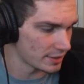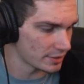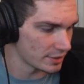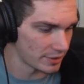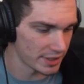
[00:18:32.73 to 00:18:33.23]

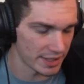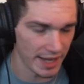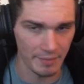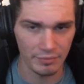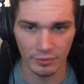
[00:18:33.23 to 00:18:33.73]
You don't need an
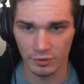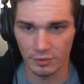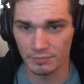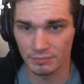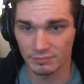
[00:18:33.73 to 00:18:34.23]
amp for
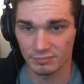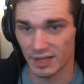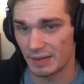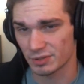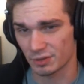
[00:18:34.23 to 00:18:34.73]
them.
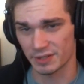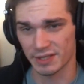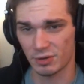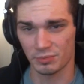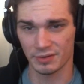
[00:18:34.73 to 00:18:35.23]
Amps always
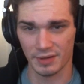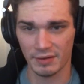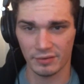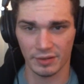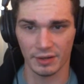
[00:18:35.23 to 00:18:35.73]
help with
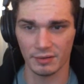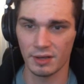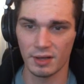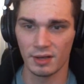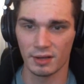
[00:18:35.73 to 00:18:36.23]
everything.
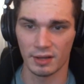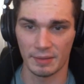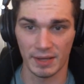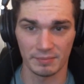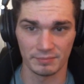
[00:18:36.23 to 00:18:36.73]

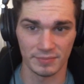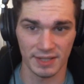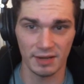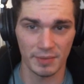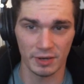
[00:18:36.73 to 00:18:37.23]
They make them
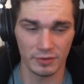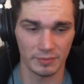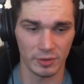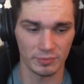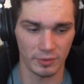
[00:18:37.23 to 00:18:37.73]
sound better for
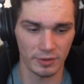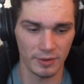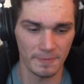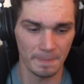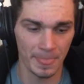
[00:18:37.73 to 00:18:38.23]
the most
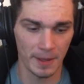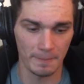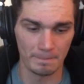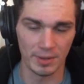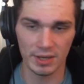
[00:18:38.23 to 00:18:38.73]
part.
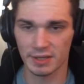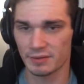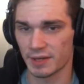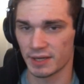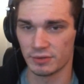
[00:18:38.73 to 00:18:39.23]
But
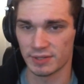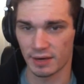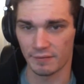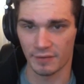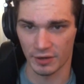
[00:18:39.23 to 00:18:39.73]
they do
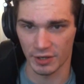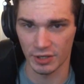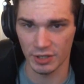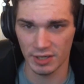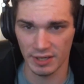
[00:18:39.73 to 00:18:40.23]
sound very
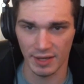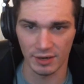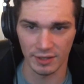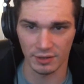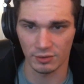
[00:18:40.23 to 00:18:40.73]
good, and they
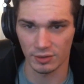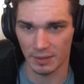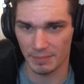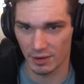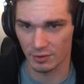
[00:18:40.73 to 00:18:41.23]
don't need a whole
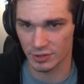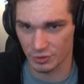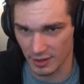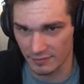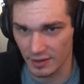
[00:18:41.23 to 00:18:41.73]
lot of power to
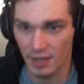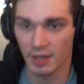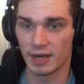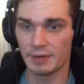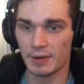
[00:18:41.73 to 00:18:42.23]
drive.
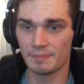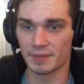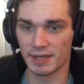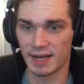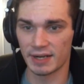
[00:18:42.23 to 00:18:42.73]
Anyway,
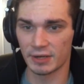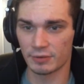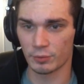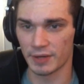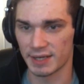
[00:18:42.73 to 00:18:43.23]
getting out of here
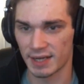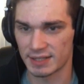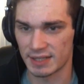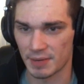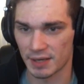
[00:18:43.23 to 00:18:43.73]
before we hit
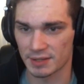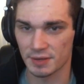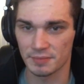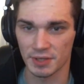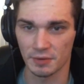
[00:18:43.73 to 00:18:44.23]
19
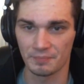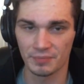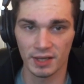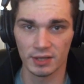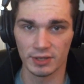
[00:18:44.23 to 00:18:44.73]
minutes. So,
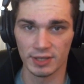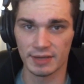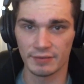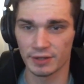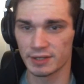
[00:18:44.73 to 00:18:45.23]
you guys
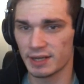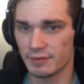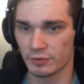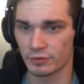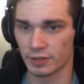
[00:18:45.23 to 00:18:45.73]
have a good
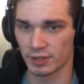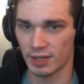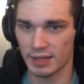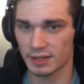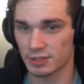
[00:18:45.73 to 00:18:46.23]
day. Feel free to
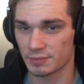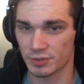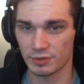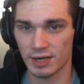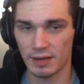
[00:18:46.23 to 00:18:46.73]
like,
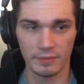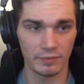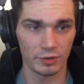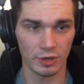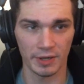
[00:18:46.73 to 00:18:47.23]
subscribe,
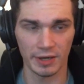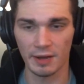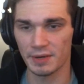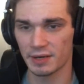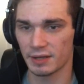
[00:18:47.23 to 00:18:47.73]
drop a
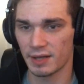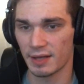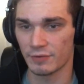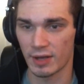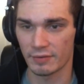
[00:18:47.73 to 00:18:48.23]
comment
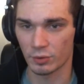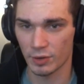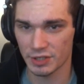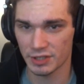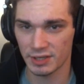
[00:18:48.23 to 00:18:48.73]
if you have a
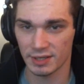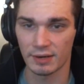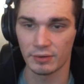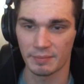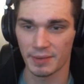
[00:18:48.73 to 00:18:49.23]
question, and
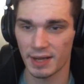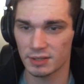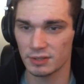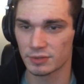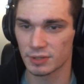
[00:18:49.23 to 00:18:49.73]
I will get
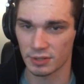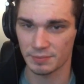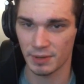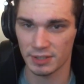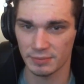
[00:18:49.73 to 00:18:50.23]
back to you as soon
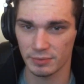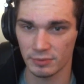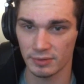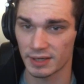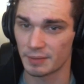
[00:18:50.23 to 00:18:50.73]
as
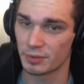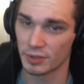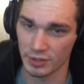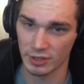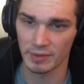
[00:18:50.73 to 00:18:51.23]
possible, and I'm
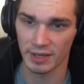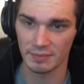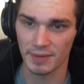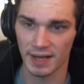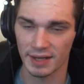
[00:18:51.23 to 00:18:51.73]
pretty good about
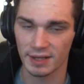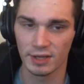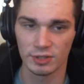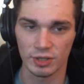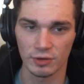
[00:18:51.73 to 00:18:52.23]
getting back.
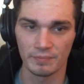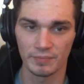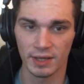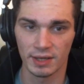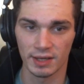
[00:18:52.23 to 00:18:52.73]
So,
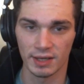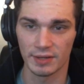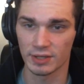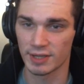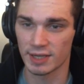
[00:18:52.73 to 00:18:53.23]

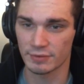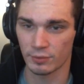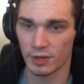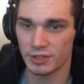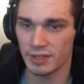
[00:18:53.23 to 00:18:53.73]
thank you guys
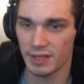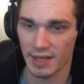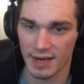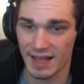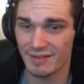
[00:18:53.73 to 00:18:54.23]
for watching,
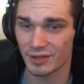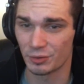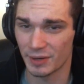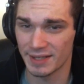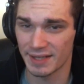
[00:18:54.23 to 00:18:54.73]
and have a
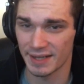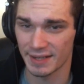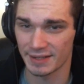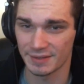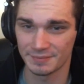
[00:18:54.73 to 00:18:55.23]
great
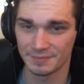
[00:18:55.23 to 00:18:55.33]
day.